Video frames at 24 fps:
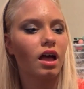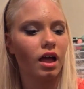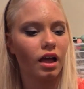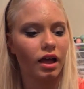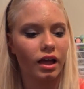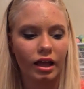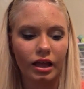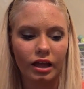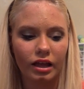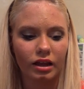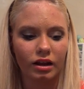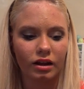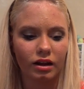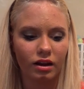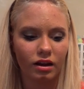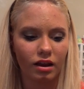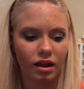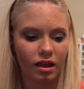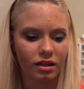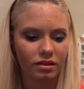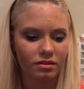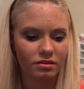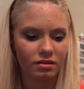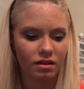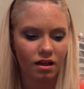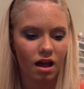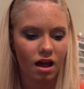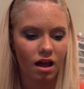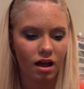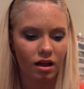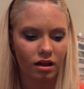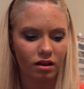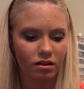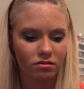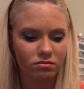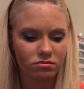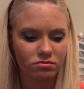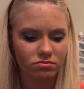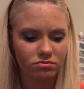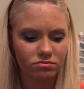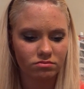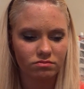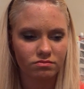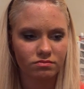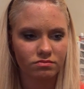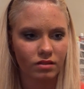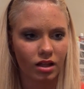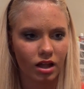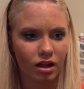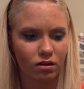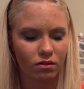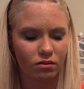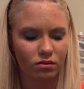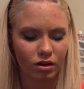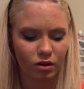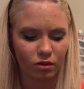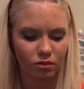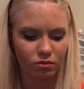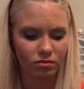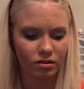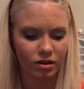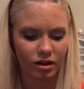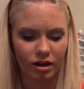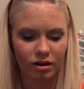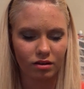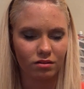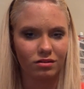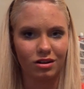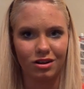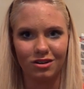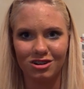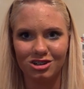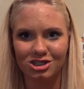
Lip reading: And it's got, I don't know,